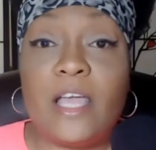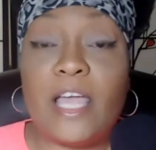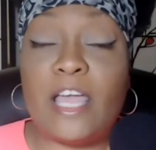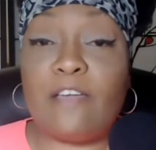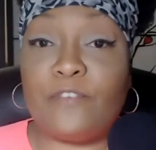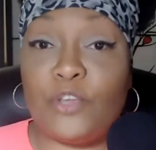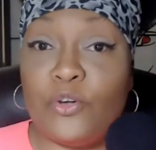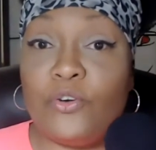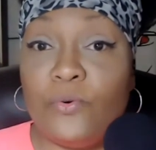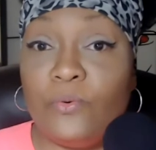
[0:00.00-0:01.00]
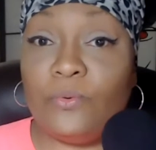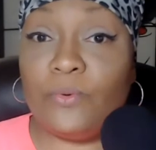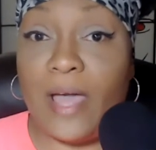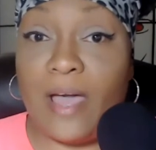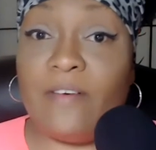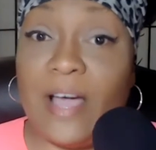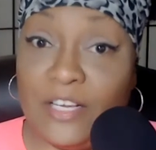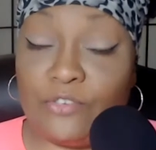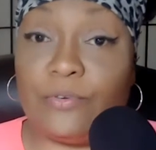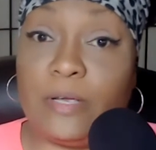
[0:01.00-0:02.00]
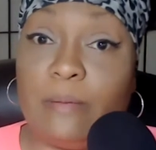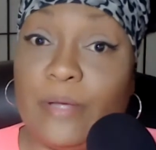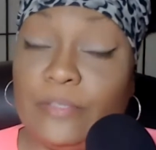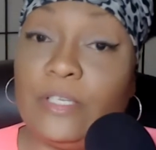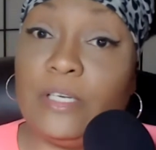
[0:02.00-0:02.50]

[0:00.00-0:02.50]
If you have ice cream melting